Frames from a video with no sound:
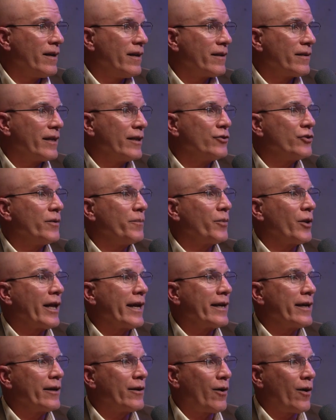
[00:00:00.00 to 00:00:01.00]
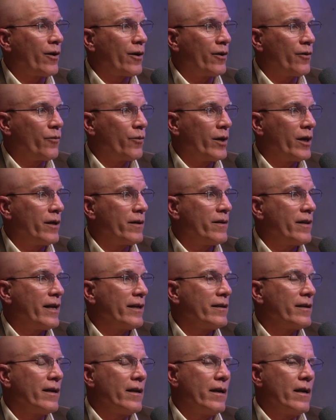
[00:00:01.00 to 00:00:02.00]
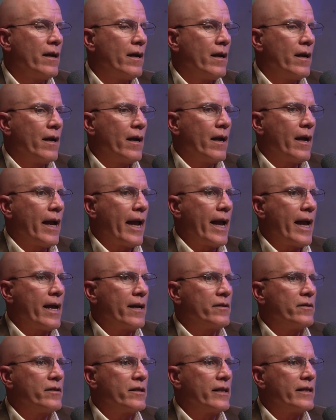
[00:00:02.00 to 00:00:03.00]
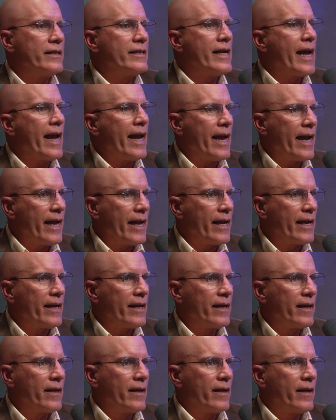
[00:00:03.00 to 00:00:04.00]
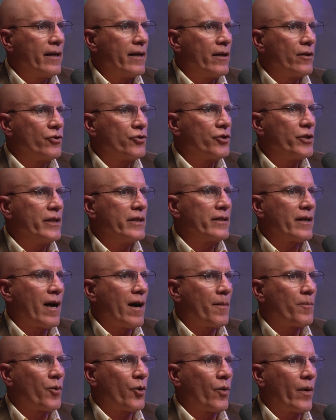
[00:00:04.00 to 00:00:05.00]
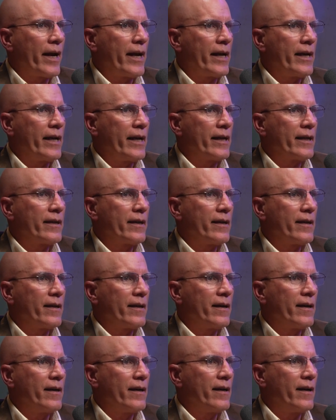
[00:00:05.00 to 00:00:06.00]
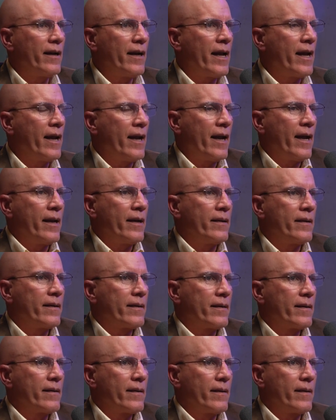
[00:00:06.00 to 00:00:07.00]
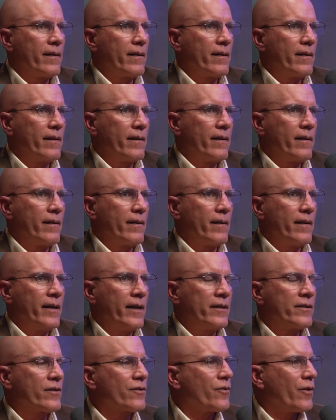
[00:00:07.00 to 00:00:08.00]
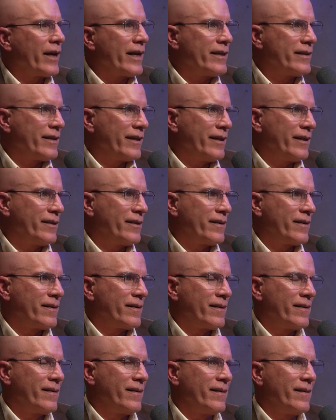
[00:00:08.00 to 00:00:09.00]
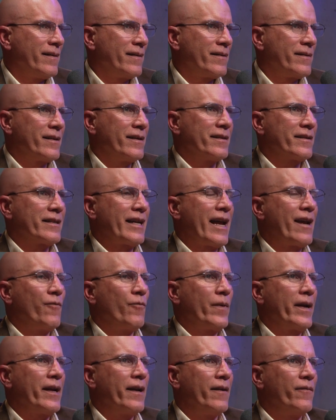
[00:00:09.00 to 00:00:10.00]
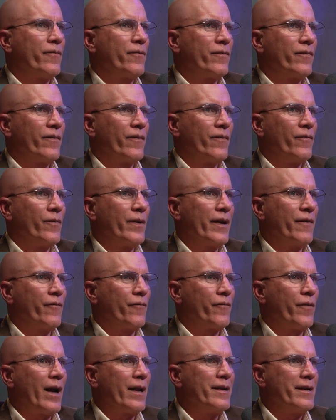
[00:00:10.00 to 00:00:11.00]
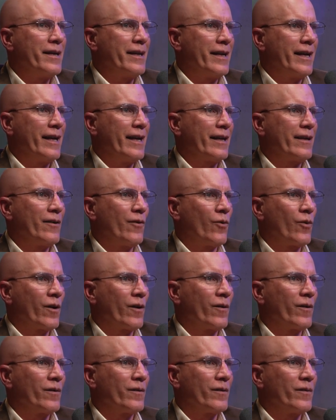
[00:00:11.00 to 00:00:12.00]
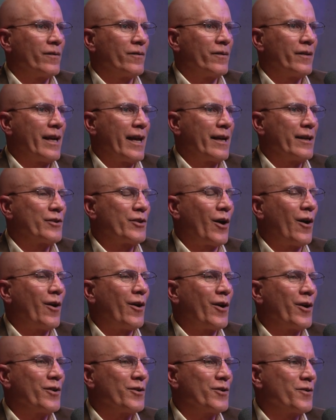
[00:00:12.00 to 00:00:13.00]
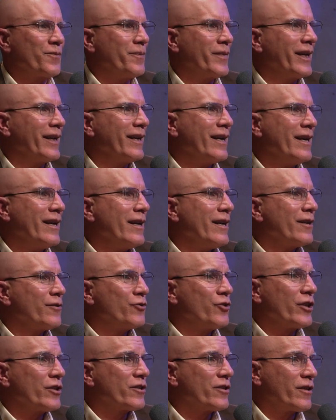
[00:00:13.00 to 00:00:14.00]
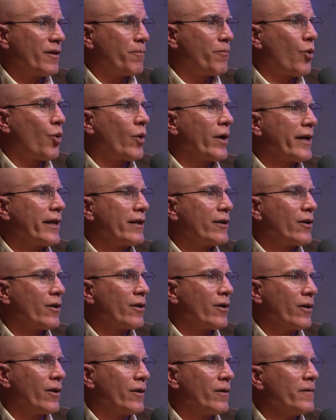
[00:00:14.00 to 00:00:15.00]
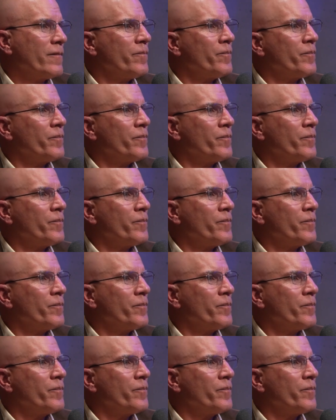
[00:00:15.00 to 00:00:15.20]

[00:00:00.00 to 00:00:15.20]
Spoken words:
Then she planted hardwood. And today she's operating, and it's crazy to say we have funded it or that it's ours, but just supporting her.